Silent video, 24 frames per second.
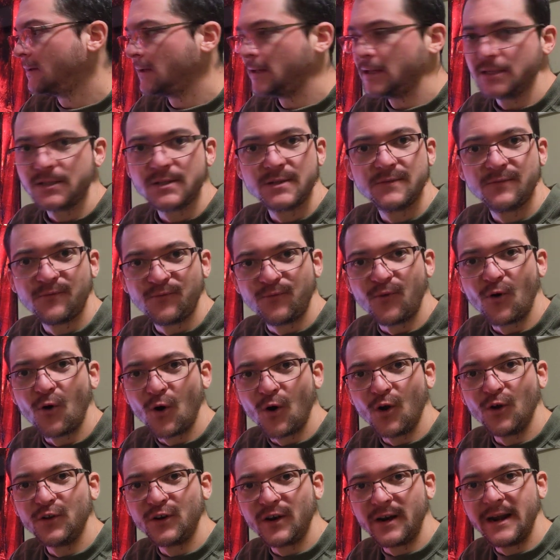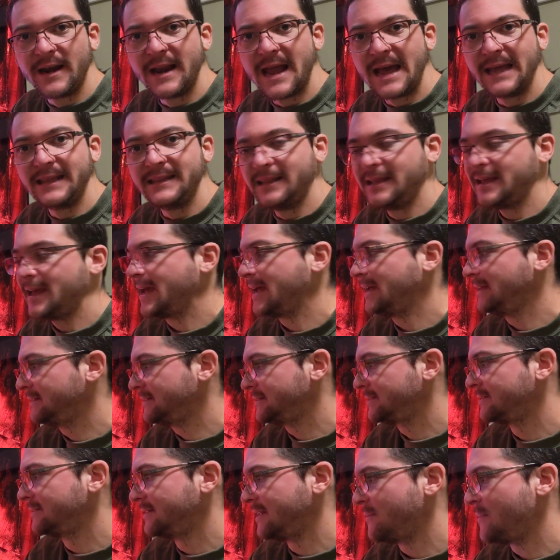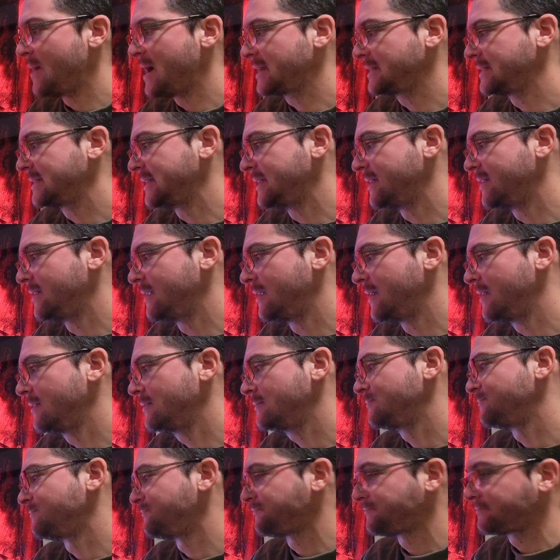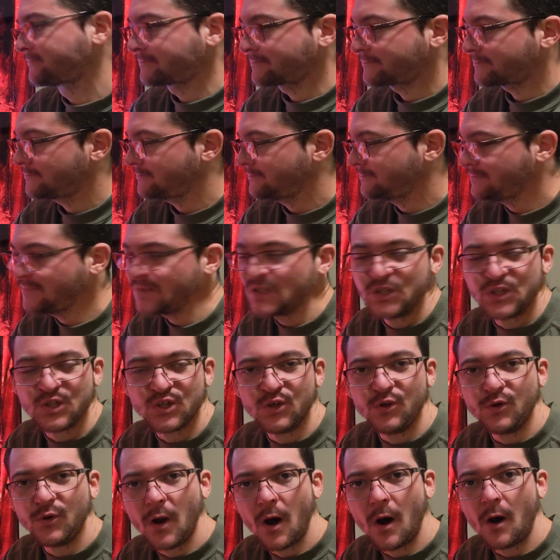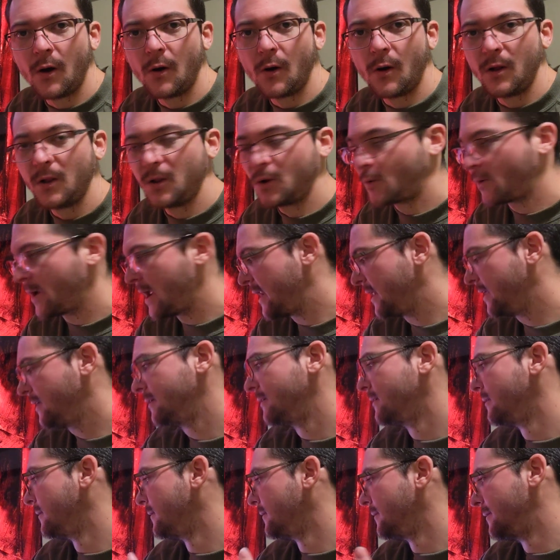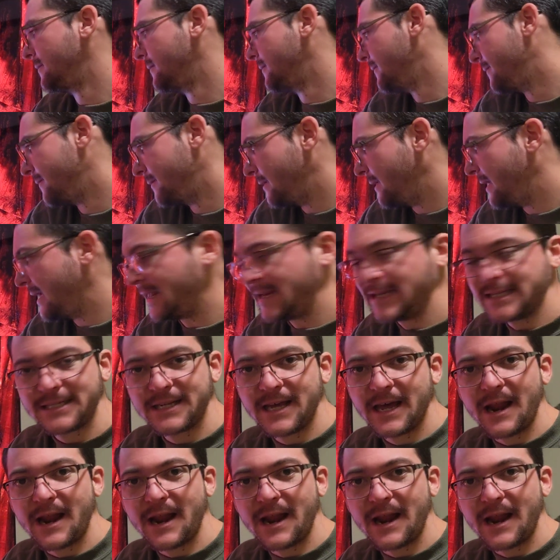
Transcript: it's 498 the max LL, so you know already. And it's